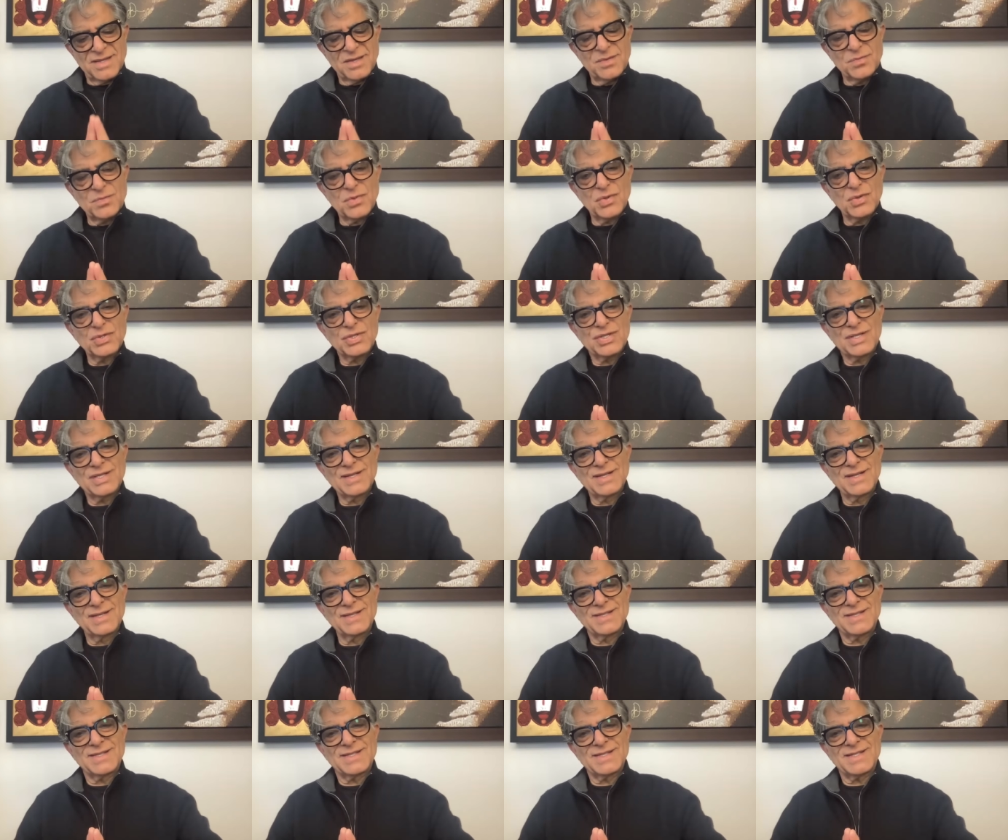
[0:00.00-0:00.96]

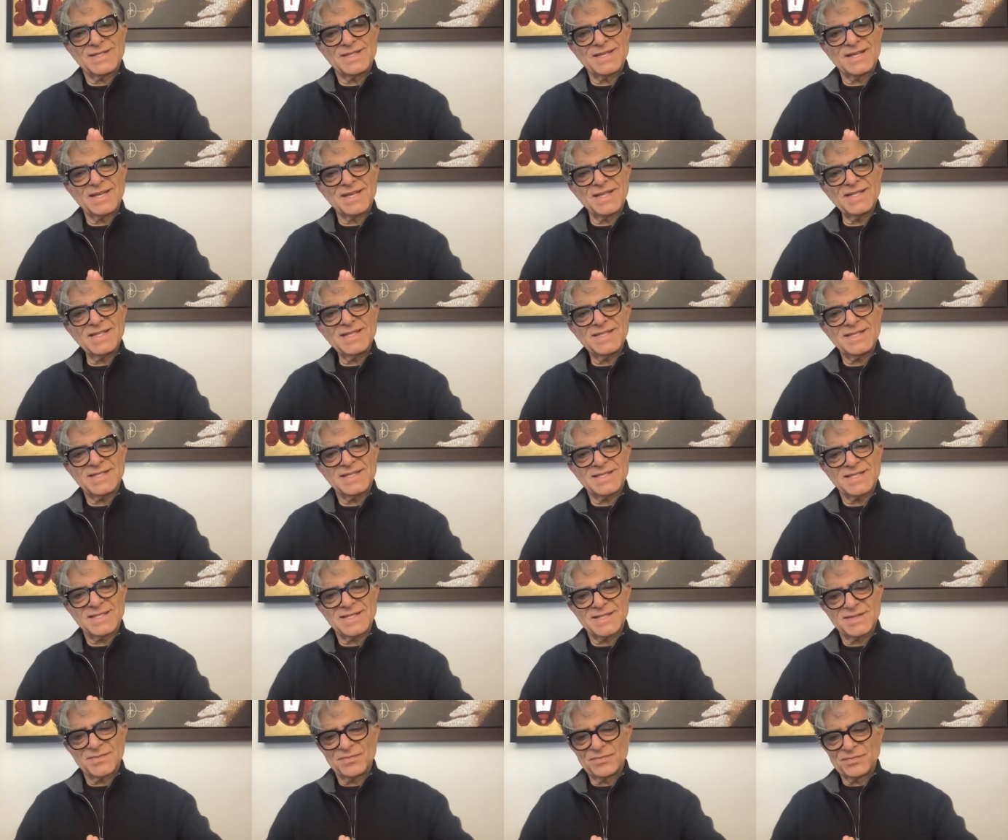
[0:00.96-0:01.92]
emotional
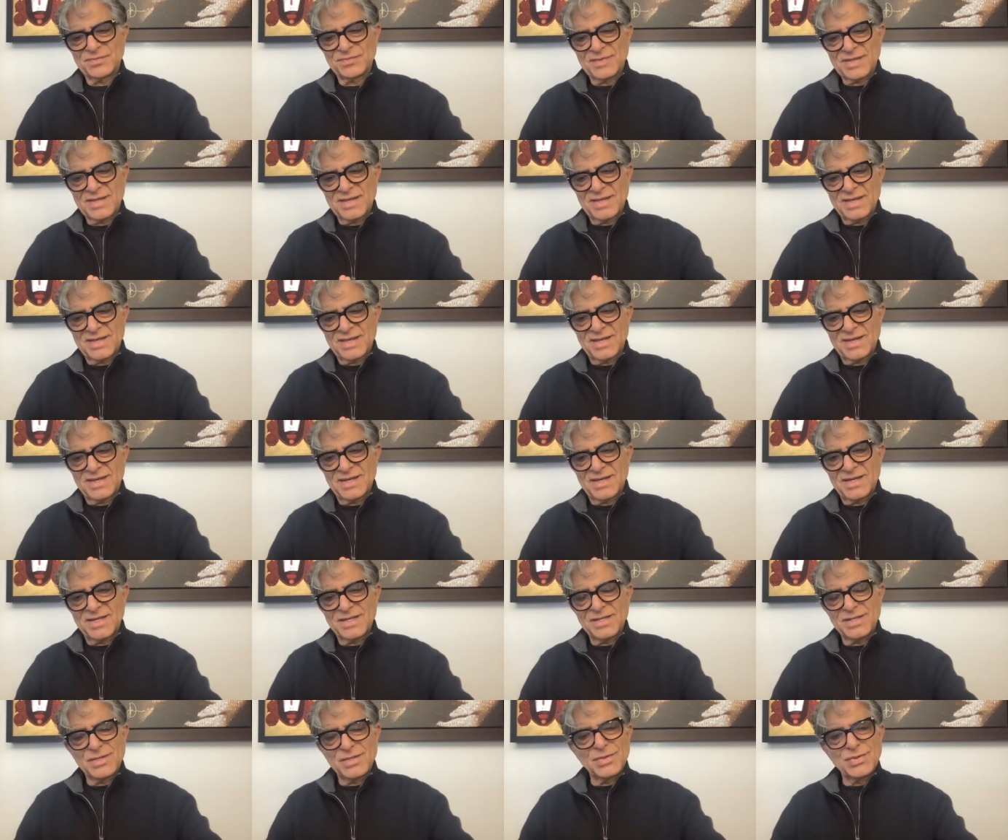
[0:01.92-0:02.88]
states,
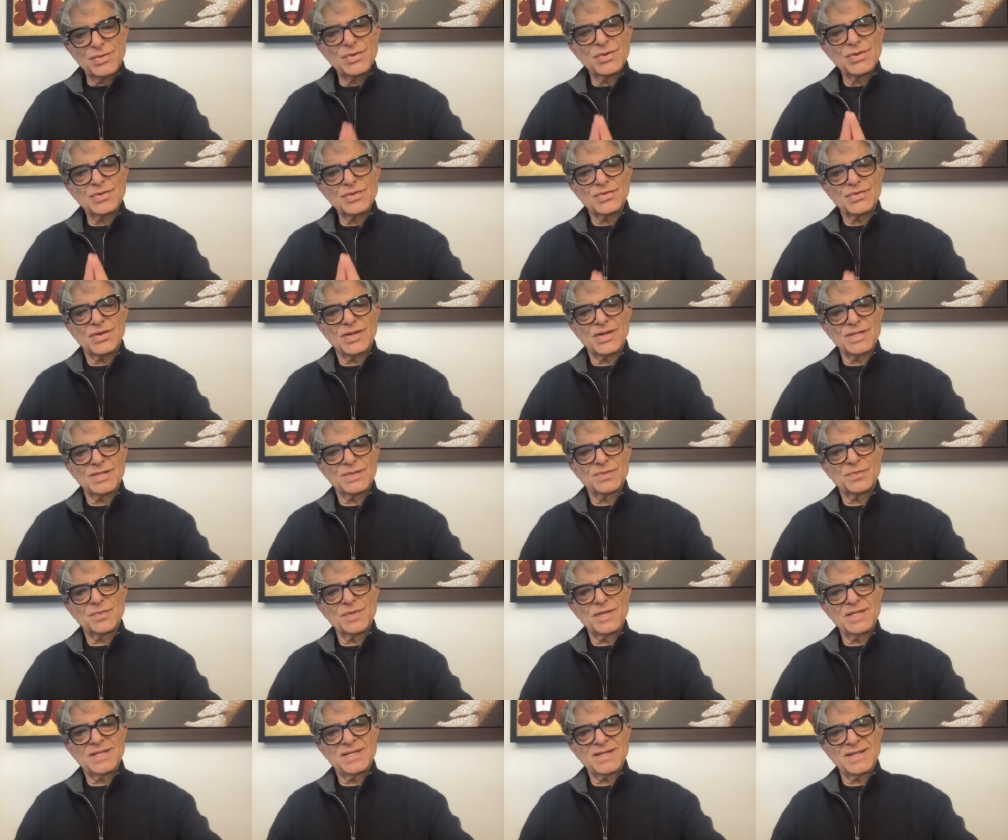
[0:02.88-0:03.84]

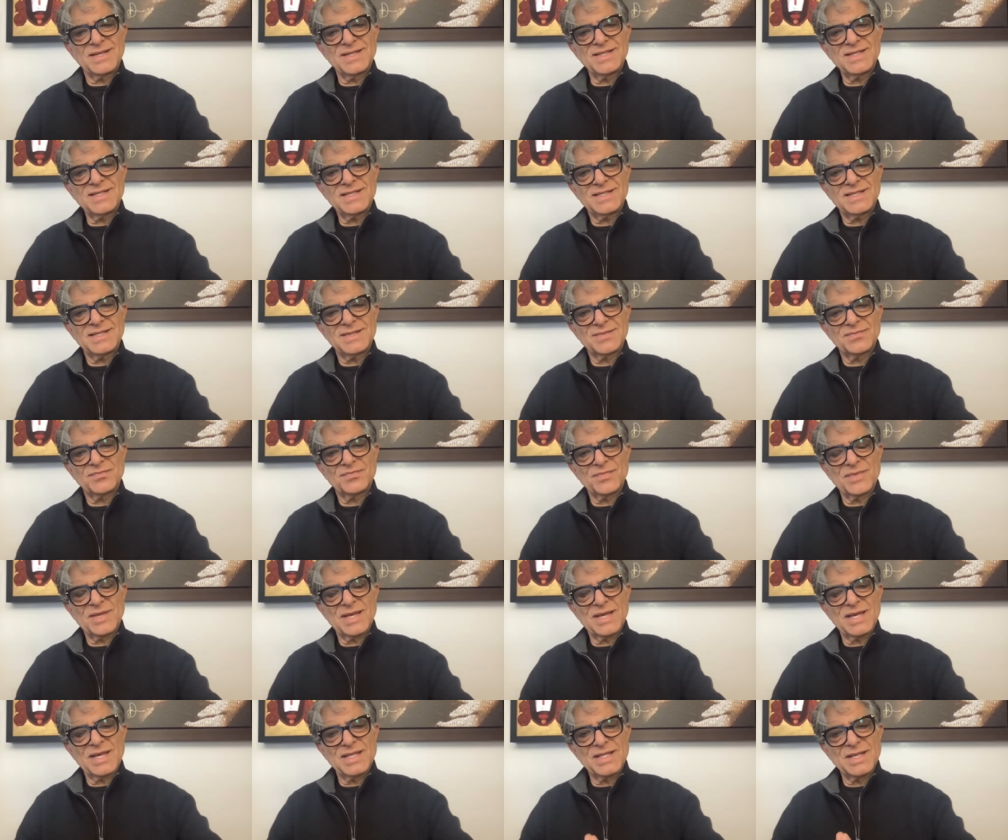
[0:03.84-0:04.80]
neurotransmitters,
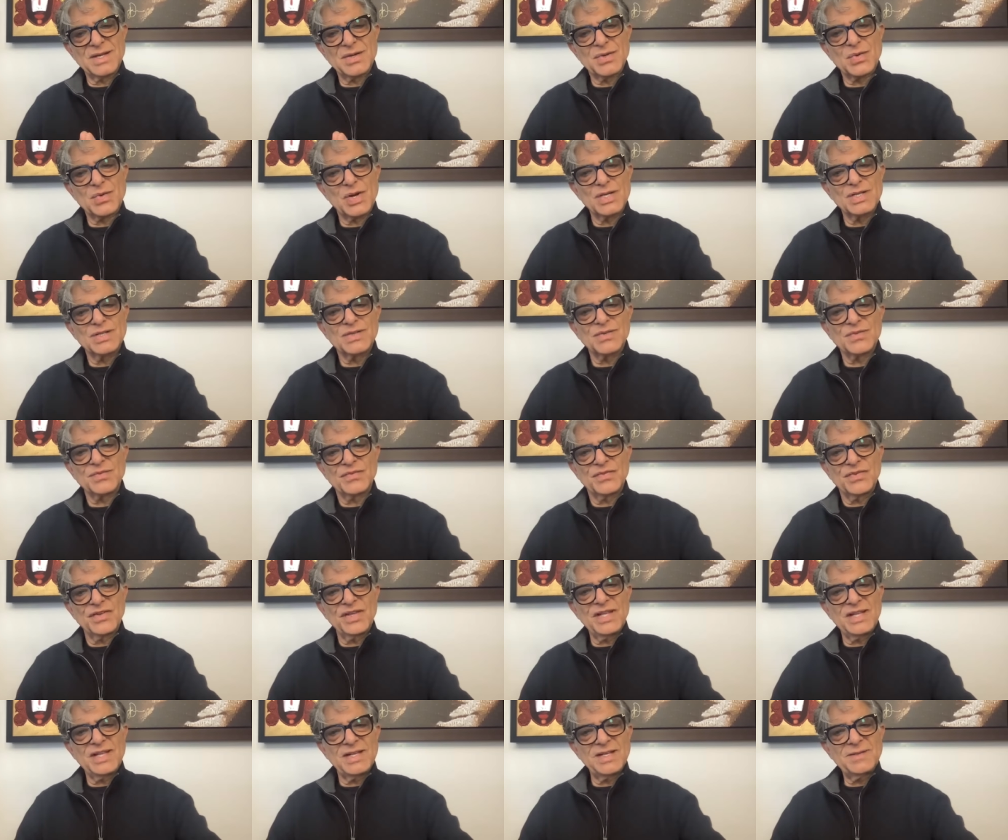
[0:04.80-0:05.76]
and the quantum
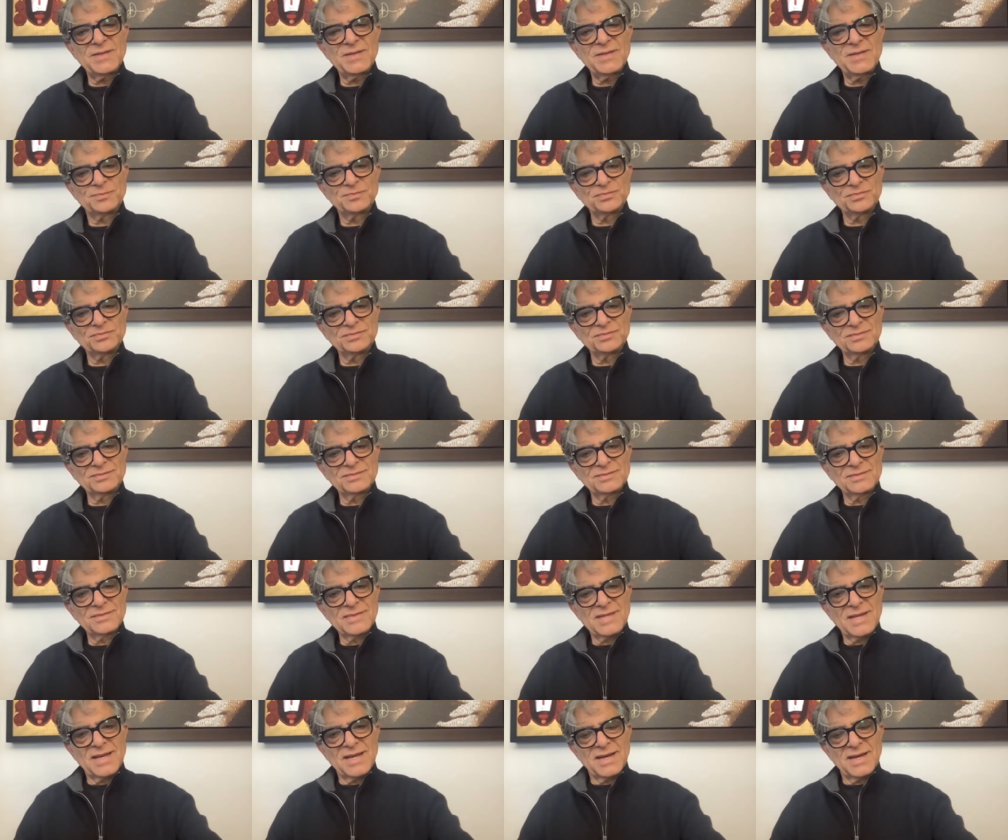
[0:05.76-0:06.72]
field
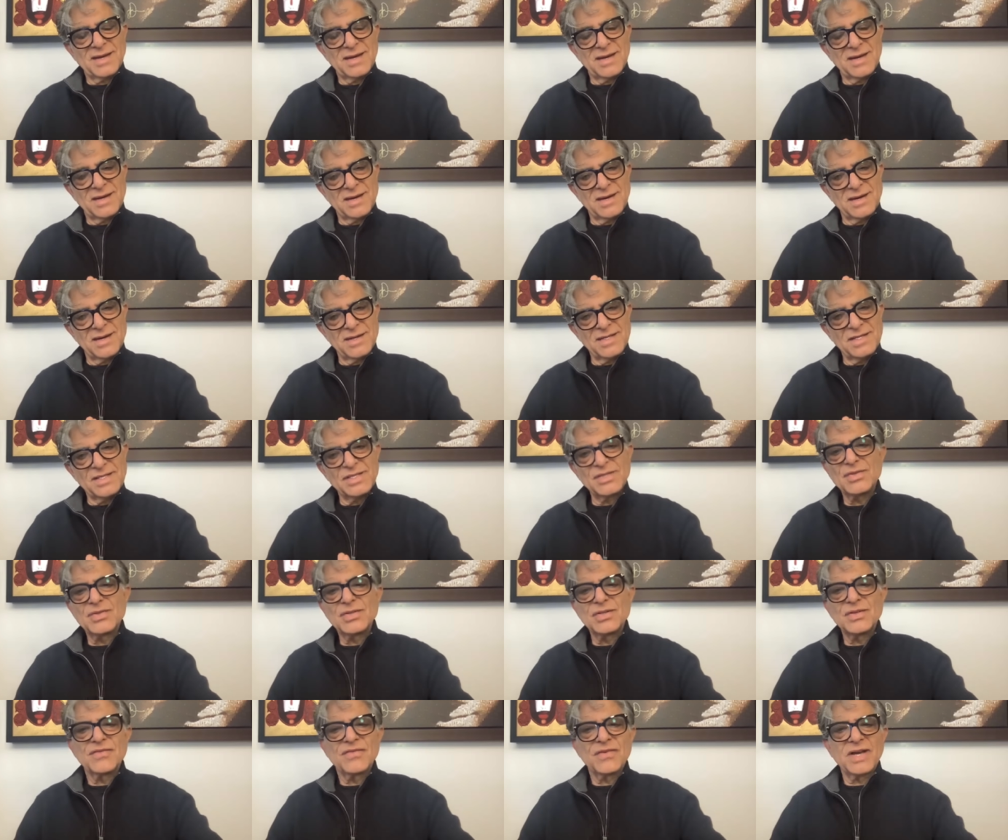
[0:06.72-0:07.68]
are a
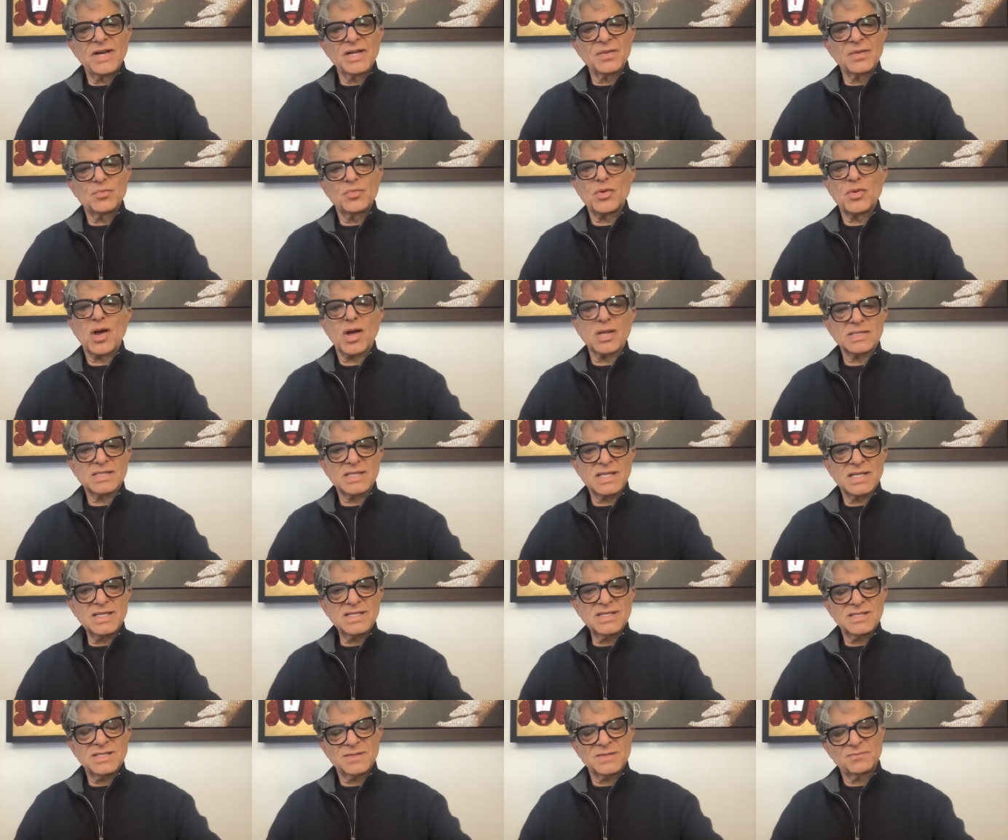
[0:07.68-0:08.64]
unified
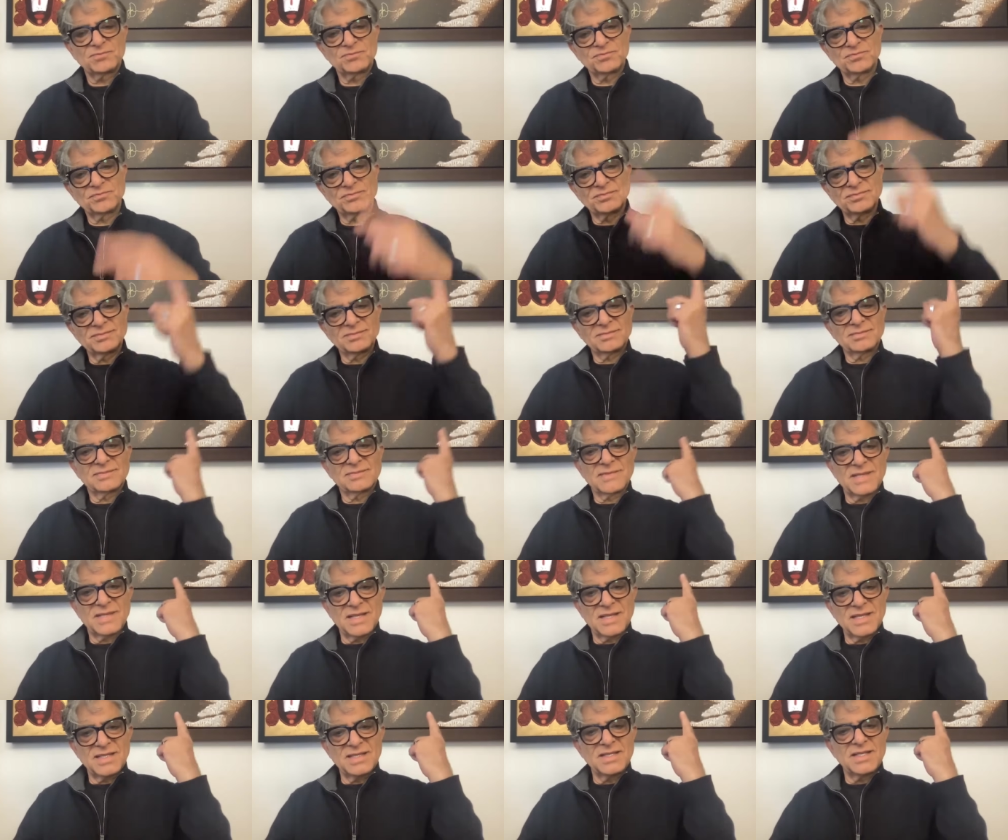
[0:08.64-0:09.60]
process
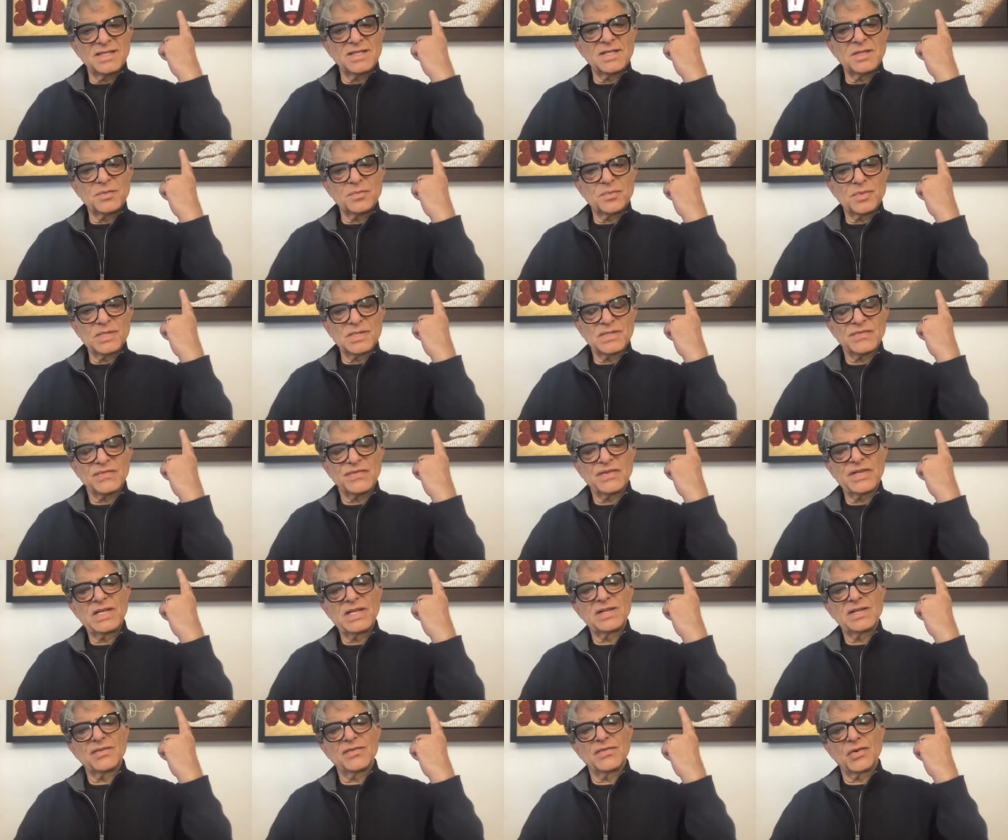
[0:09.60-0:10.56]
in the deepest
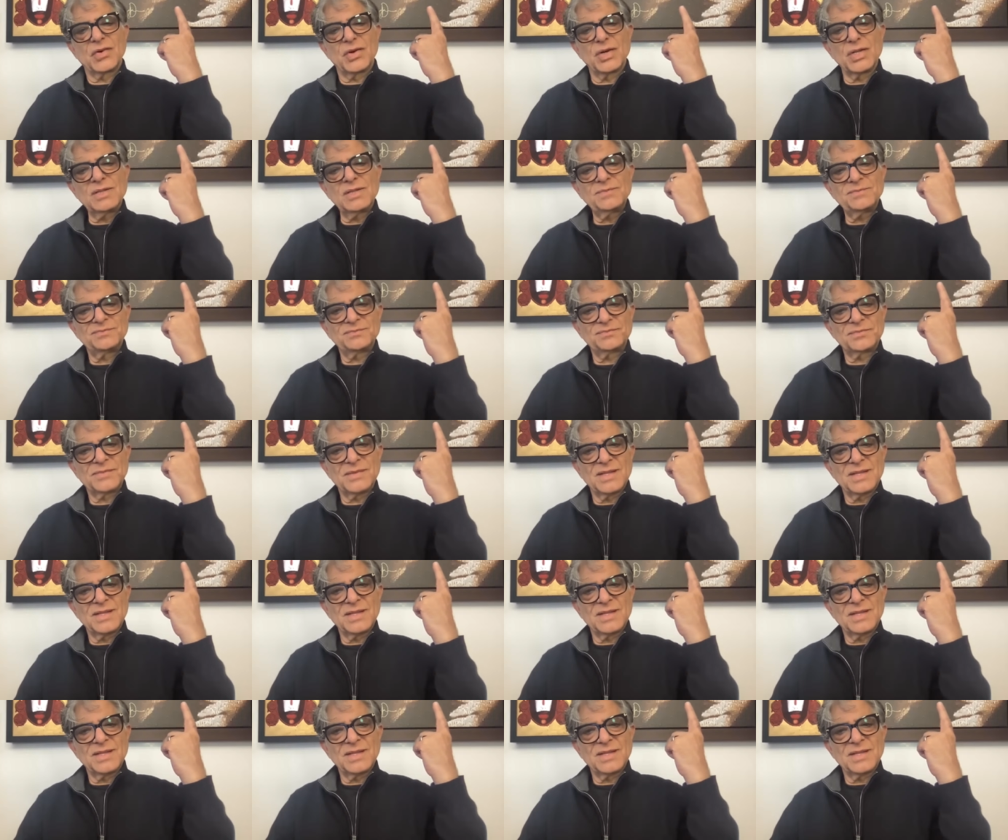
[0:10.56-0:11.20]
field of all,